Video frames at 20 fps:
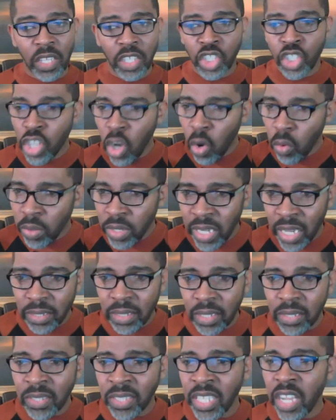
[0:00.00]
You don't
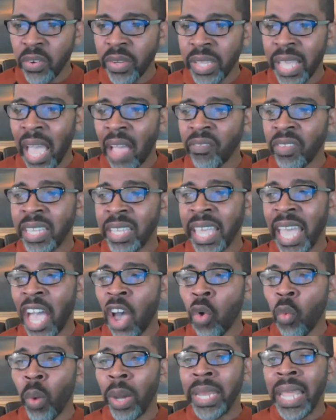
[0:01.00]
necessarily have to
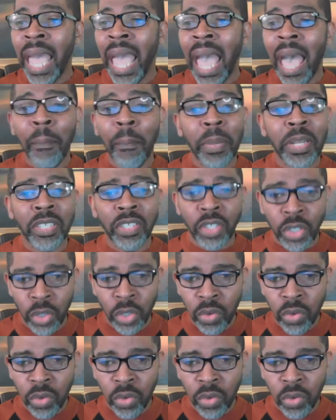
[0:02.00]
count what happened